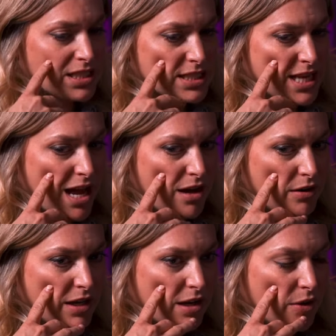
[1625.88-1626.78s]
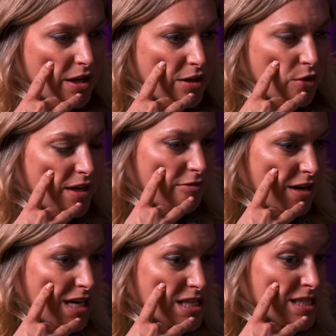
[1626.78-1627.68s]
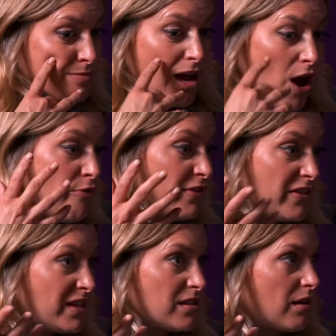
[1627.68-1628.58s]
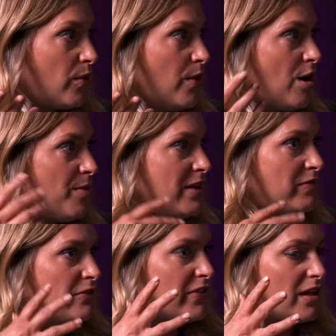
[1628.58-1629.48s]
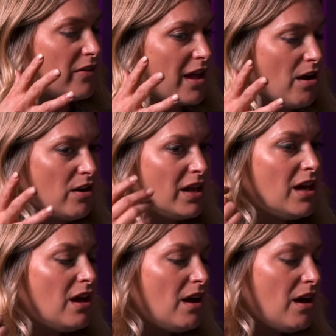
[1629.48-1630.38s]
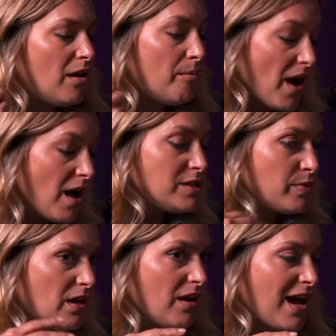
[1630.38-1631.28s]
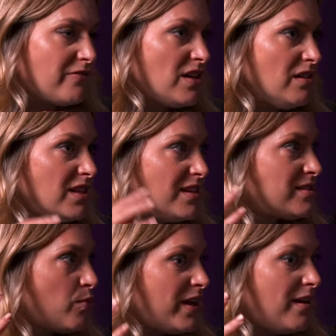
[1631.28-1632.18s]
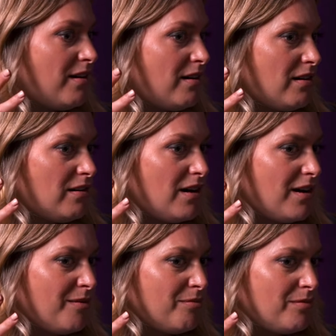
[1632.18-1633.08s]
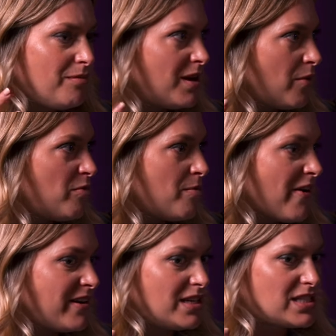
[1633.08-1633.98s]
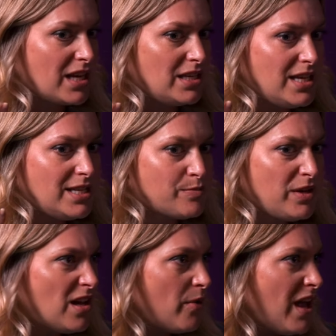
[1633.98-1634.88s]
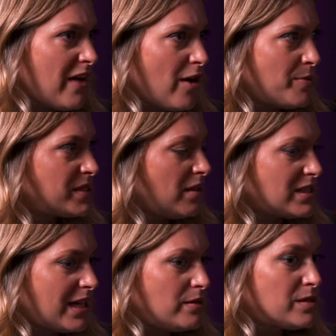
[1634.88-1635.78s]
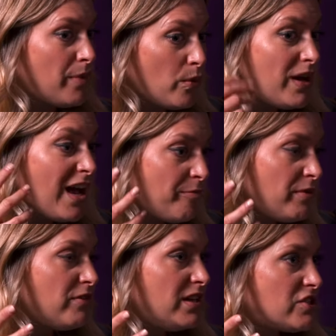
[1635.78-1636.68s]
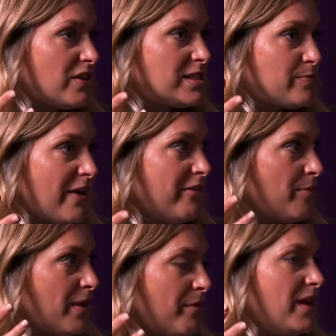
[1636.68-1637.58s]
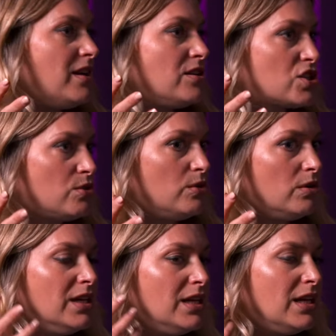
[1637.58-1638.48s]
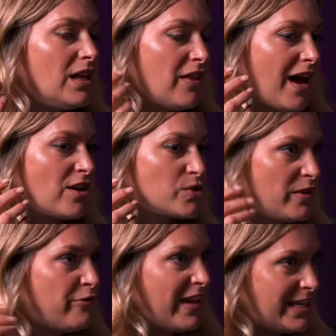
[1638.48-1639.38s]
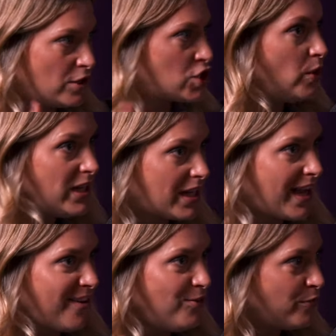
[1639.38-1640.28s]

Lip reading: to this now, you know, and you're in a relationship, hopefully things are going well, but even if they aren't, my husband and I have done this. We are, you know, we've been married nearly 10 years, but you know, we have ups and our downs, but we have been really transparent about making sure that, because we feed our joint account,